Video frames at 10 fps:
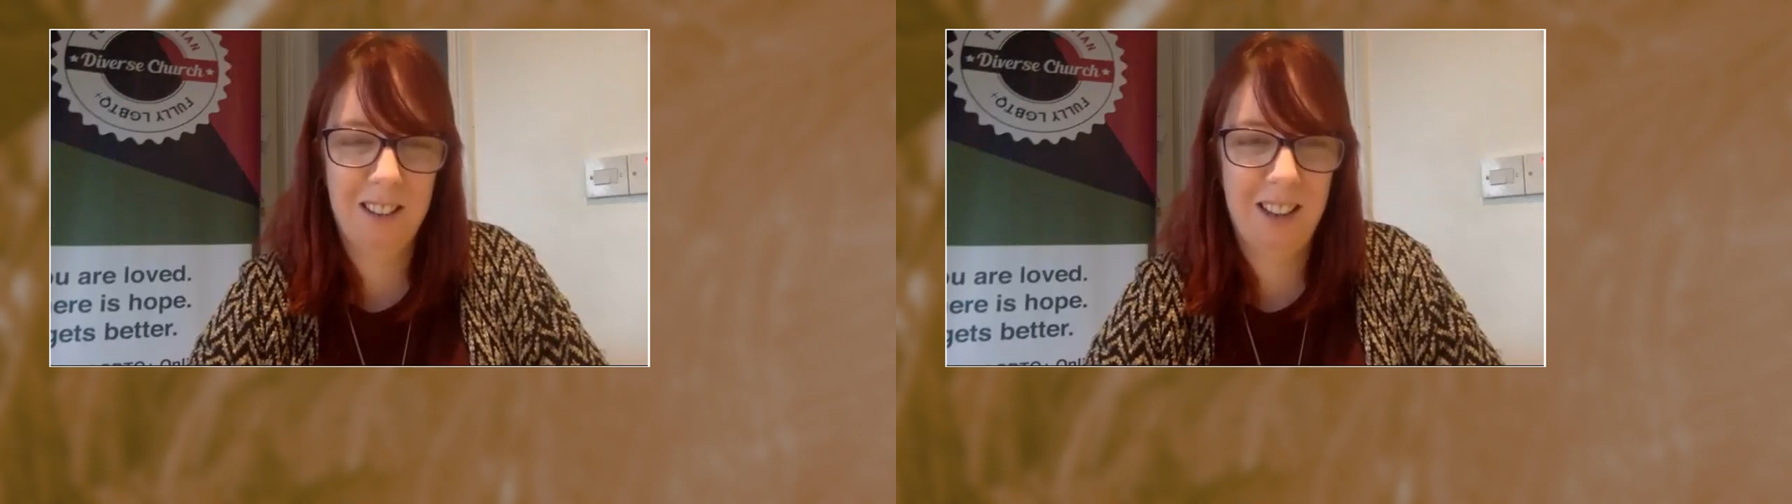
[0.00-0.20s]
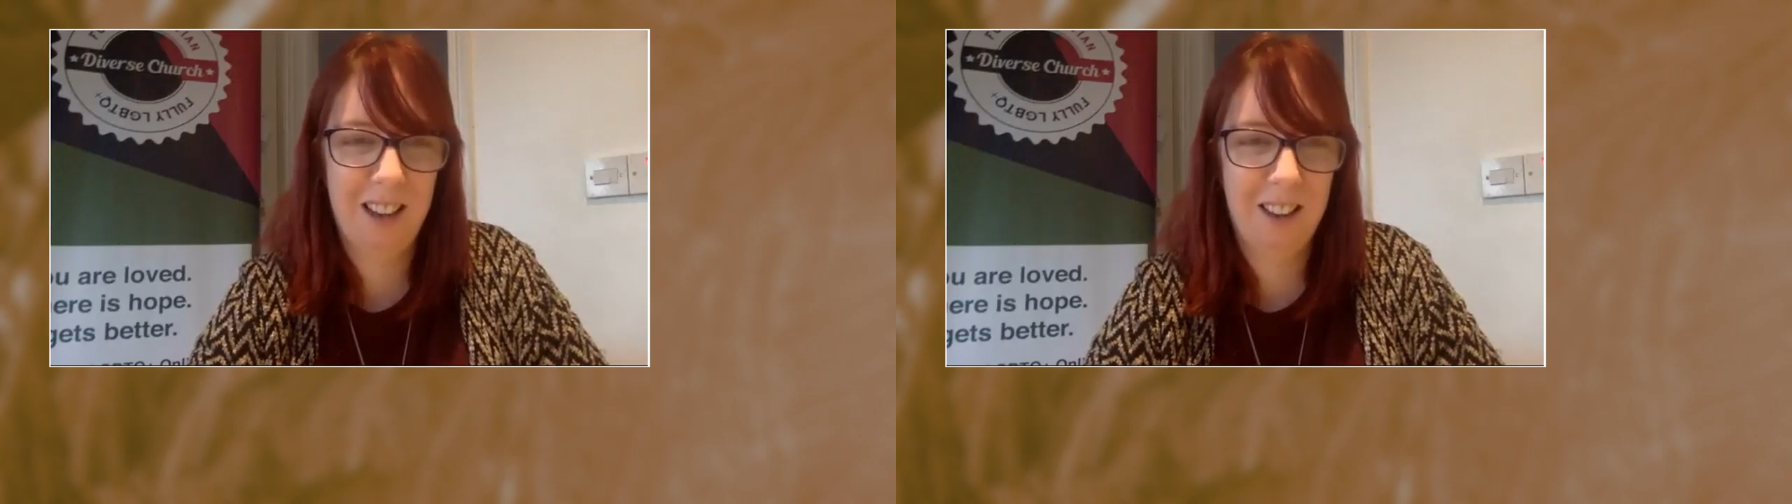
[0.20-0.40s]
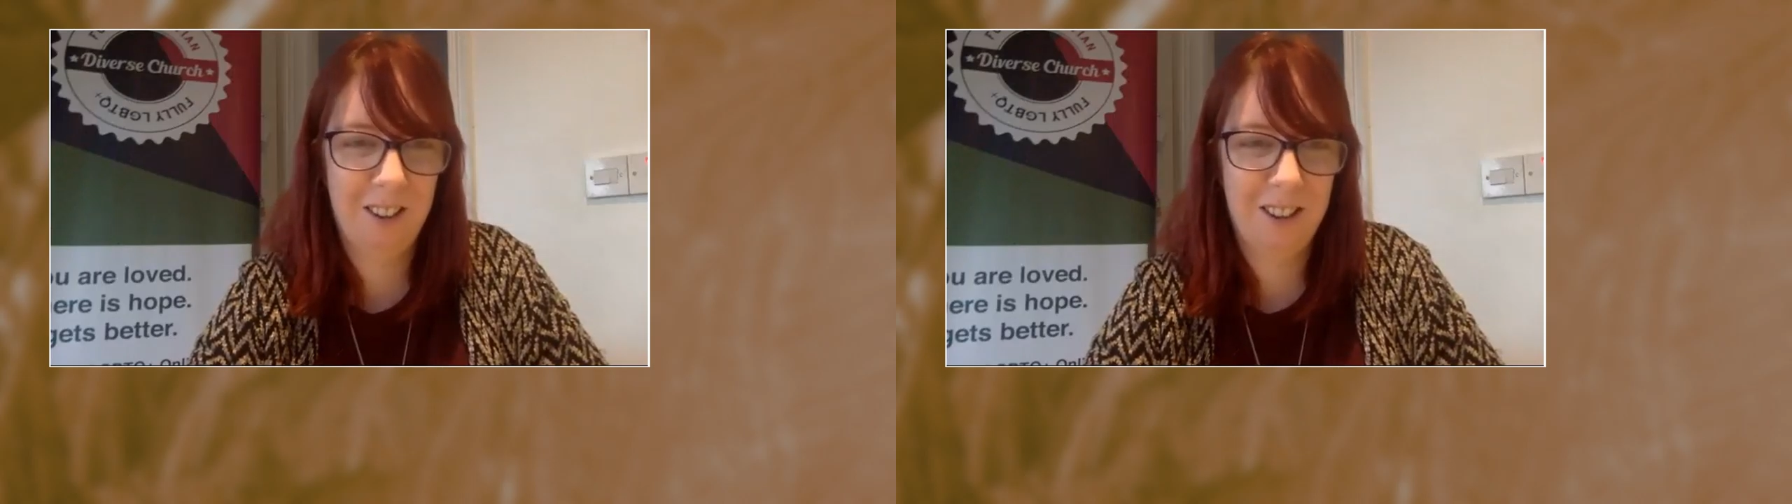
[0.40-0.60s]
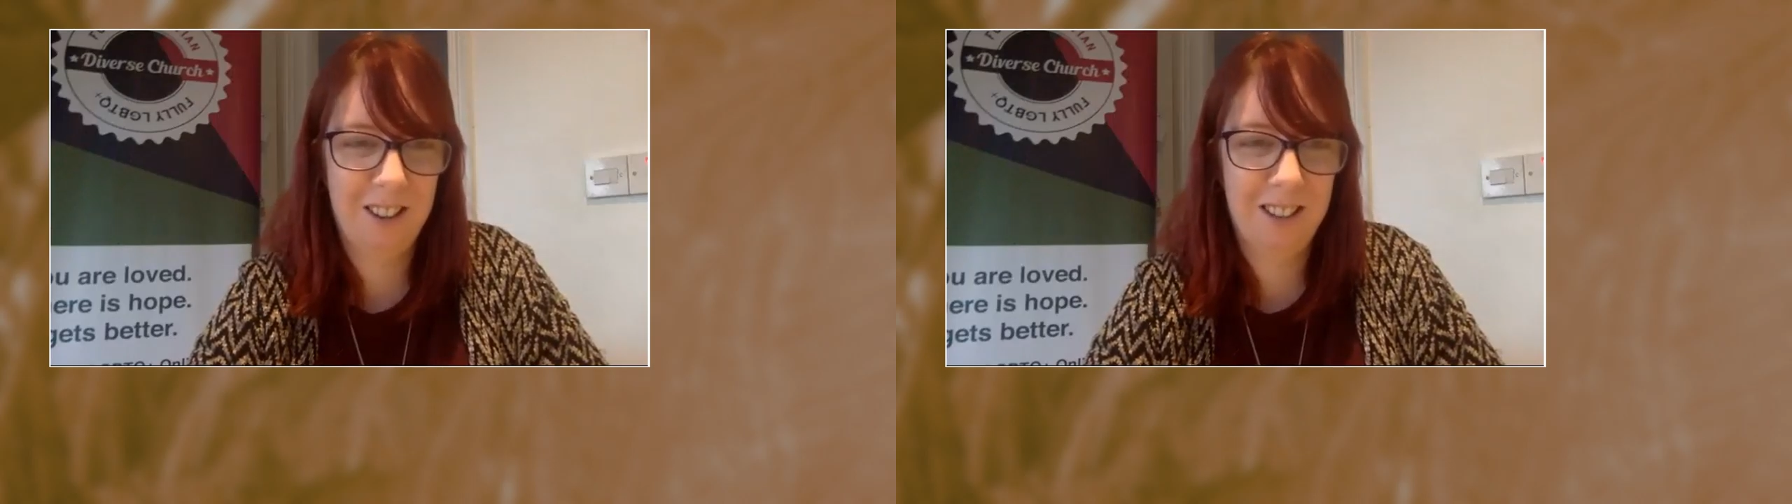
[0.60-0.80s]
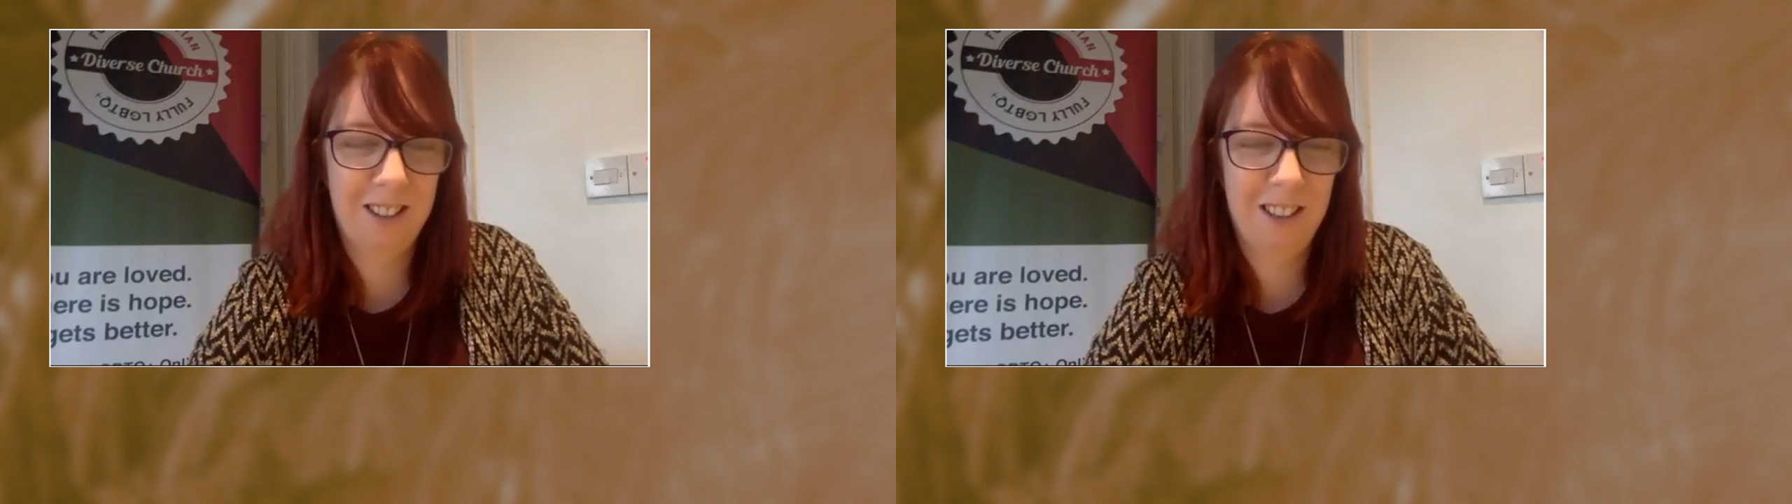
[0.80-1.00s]

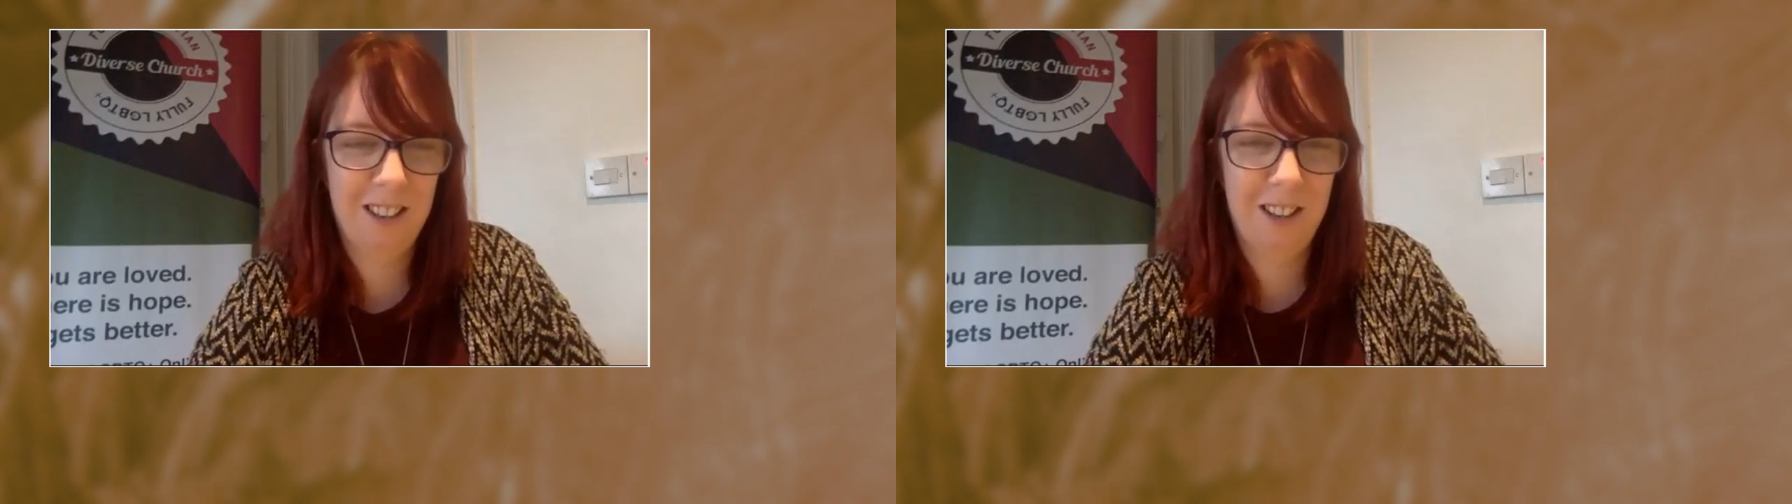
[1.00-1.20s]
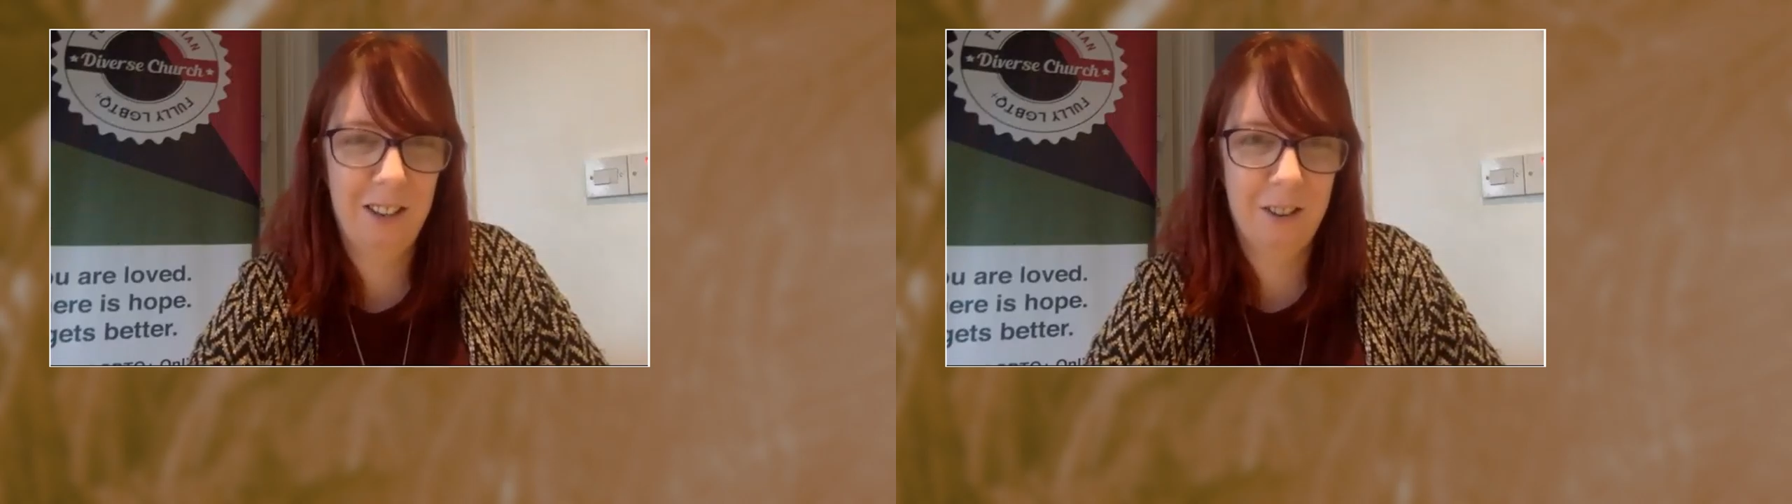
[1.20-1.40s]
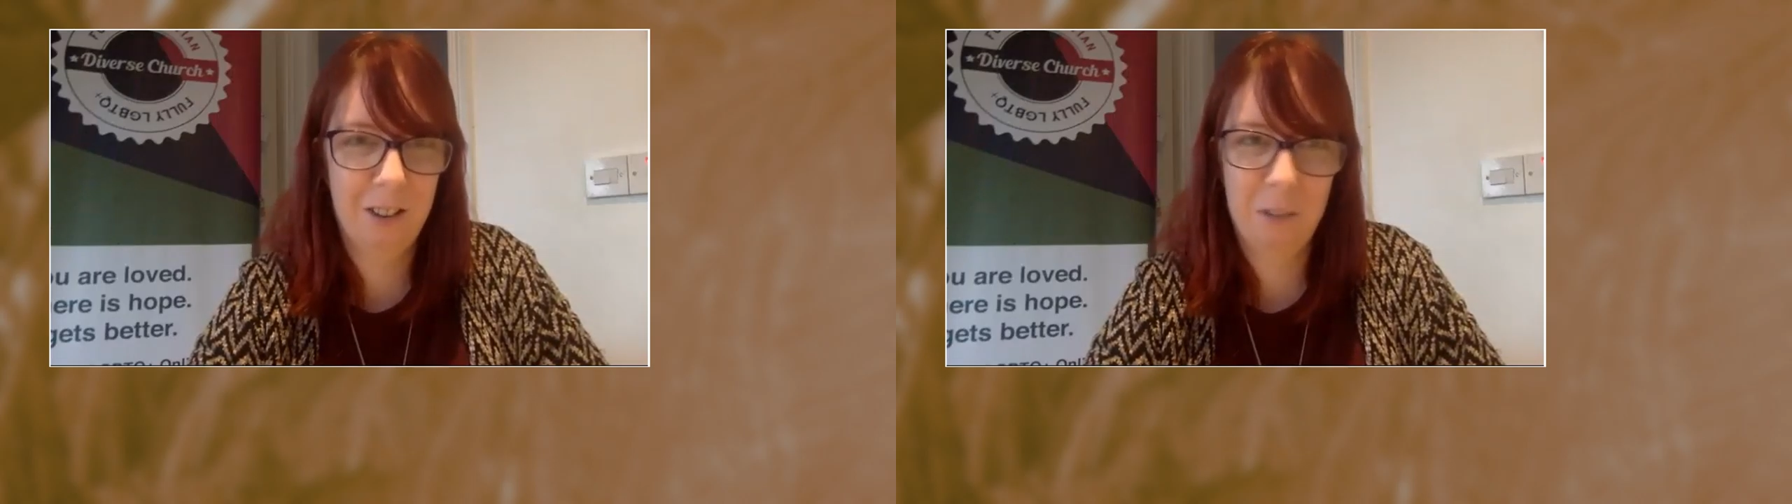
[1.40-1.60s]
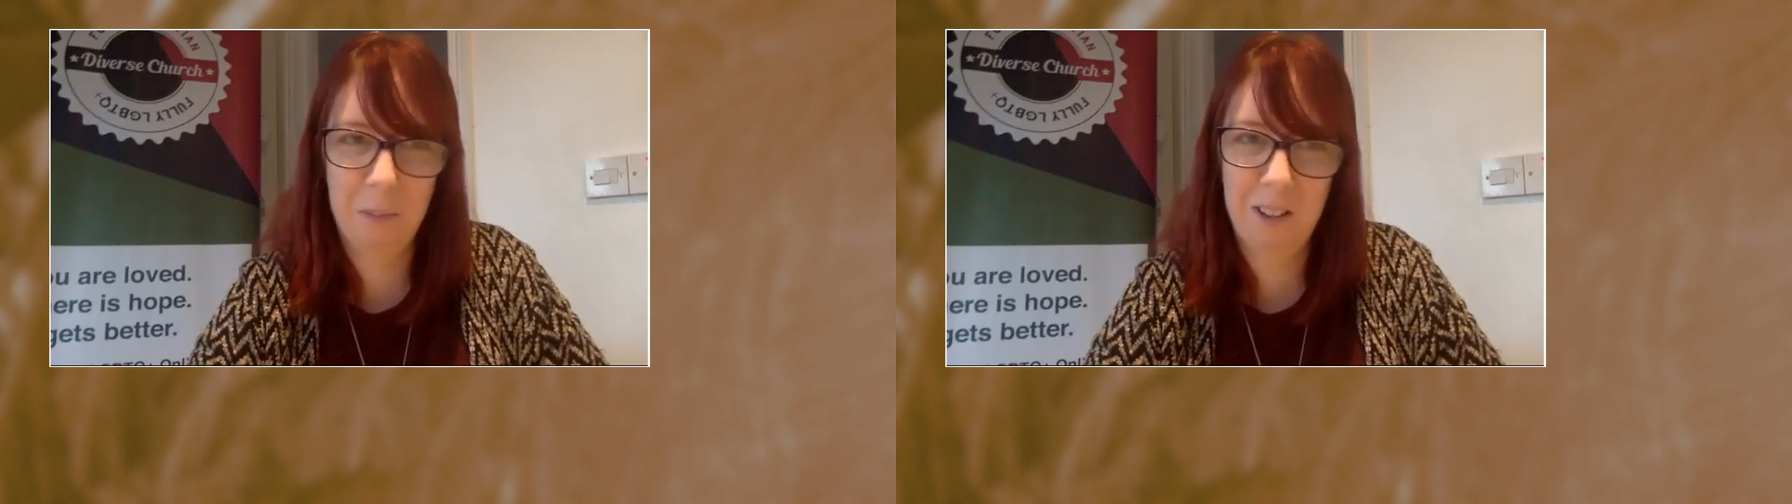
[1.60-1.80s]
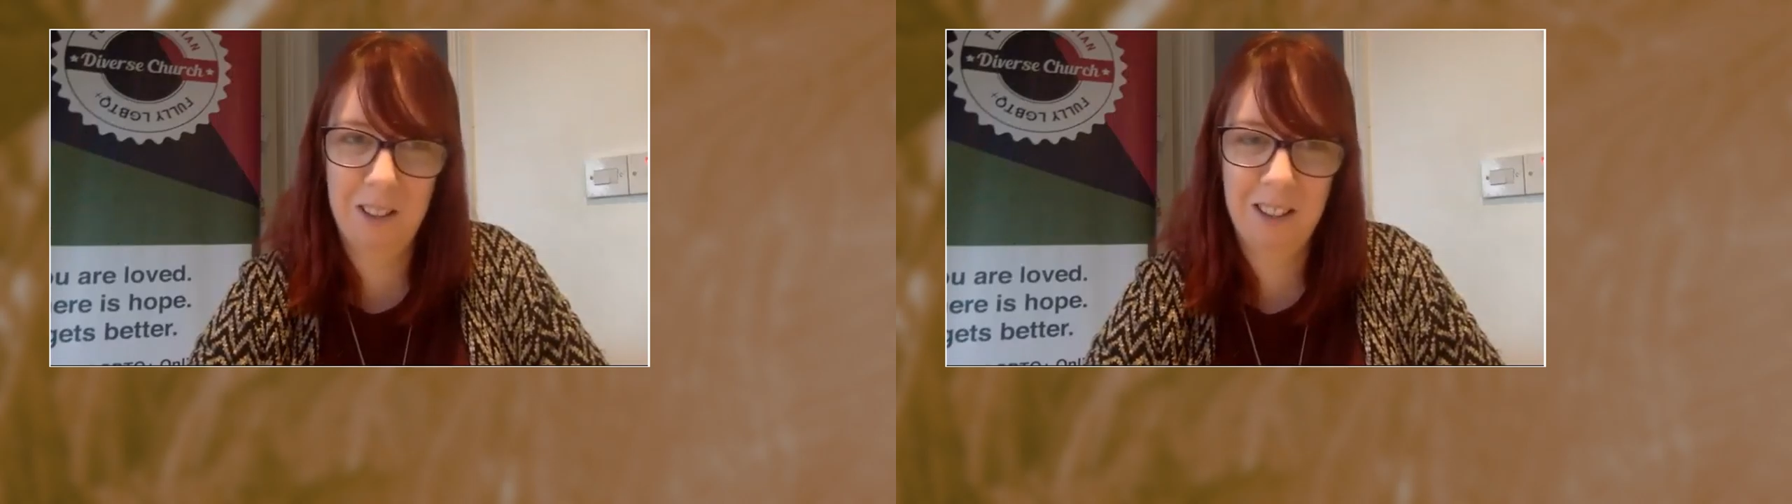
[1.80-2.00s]
togetherness and
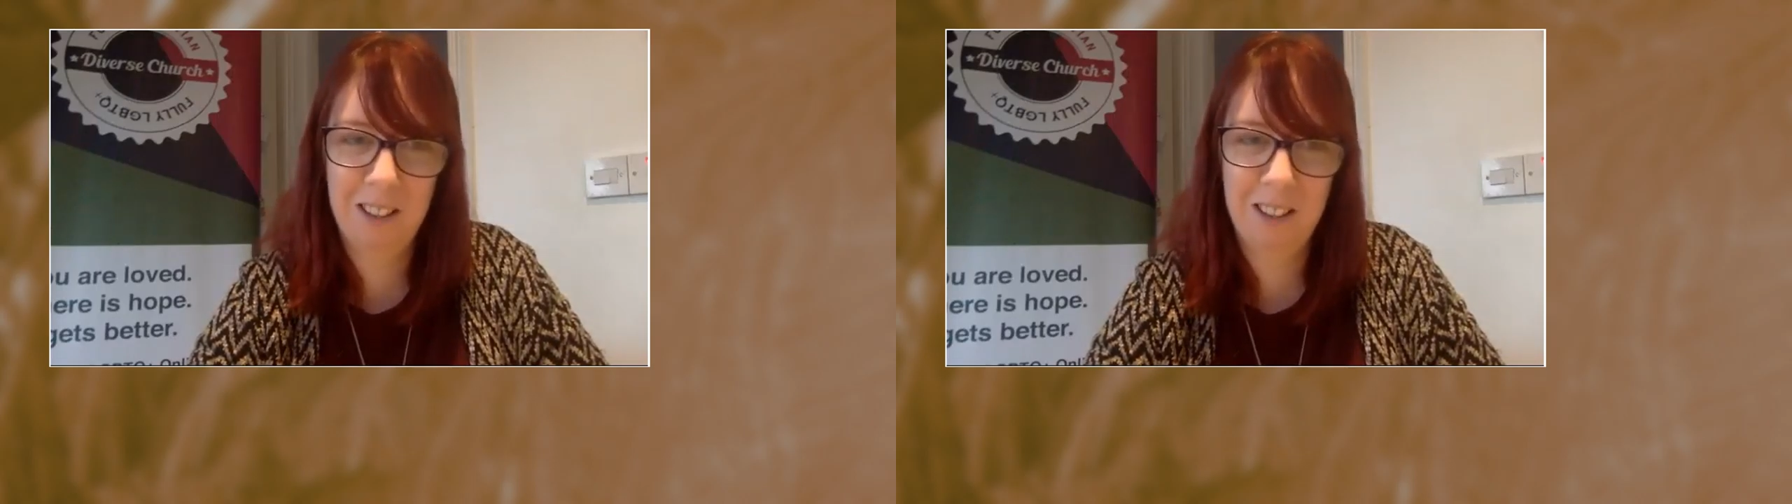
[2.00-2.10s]
nourishment.